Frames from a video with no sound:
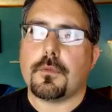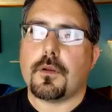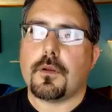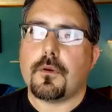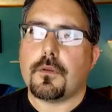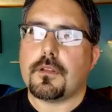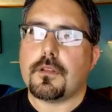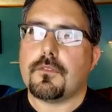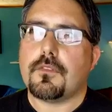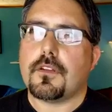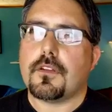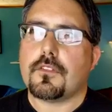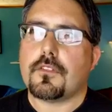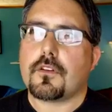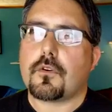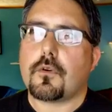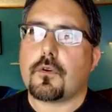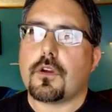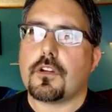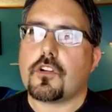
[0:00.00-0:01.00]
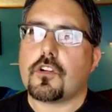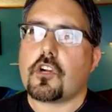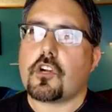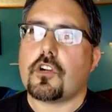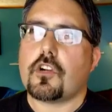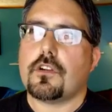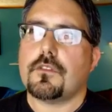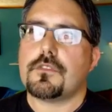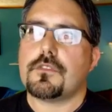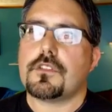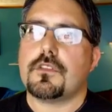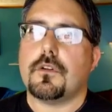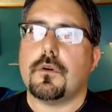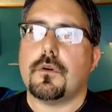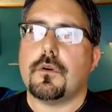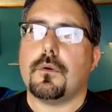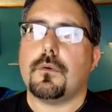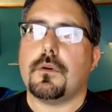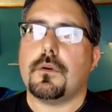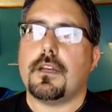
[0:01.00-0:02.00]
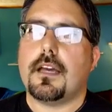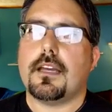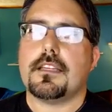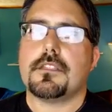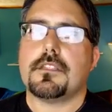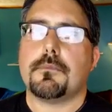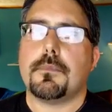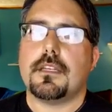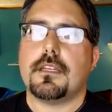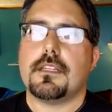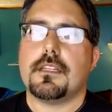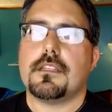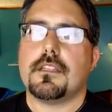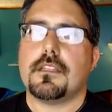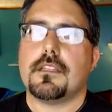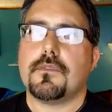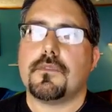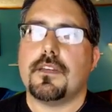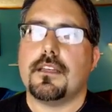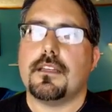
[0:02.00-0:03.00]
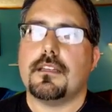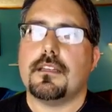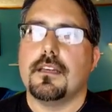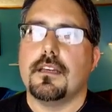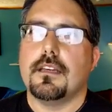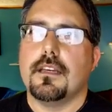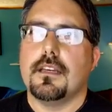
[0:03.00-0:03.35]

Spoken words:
but only felt the crunch of snow and ice beneath his feet.